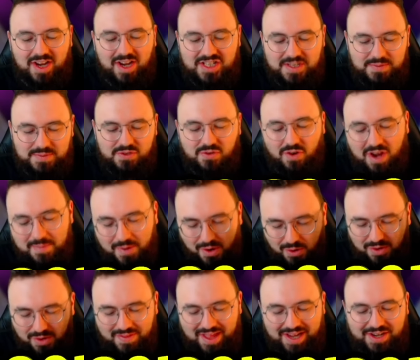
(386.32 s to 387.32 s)
subscribe,
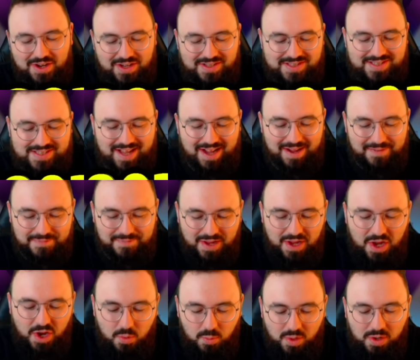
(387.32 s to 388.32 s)
all of that good
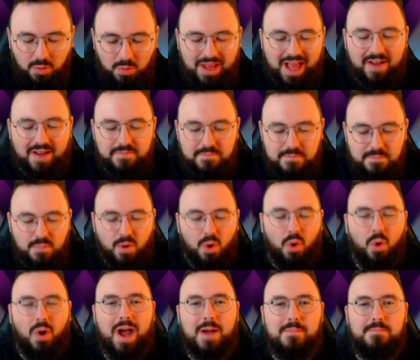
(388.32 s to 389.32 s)
stuff, we will have
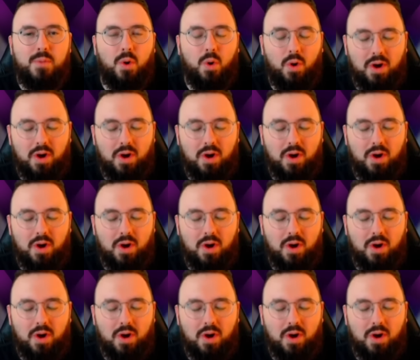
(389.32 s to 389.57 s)
more and more